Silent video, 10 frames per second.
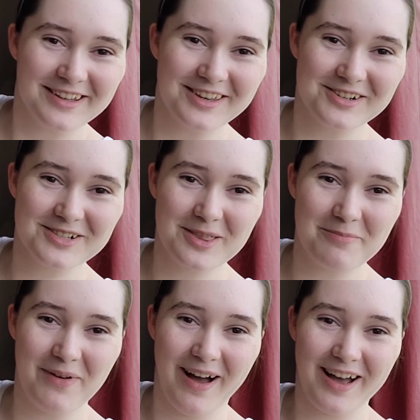here's the
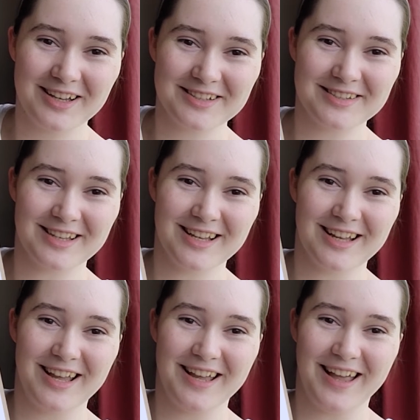box.
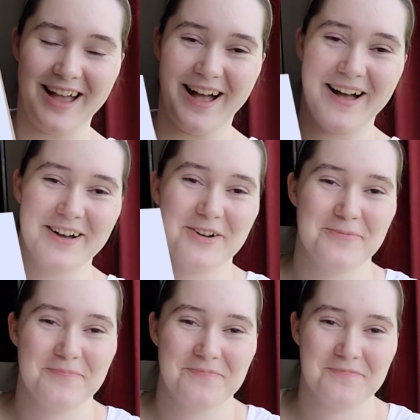
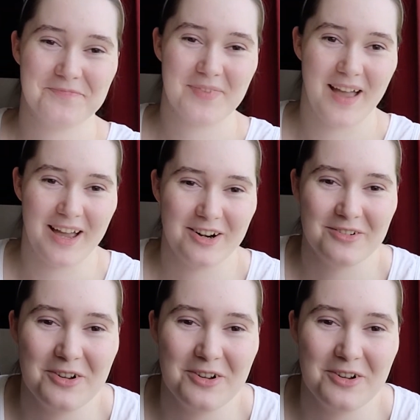I don't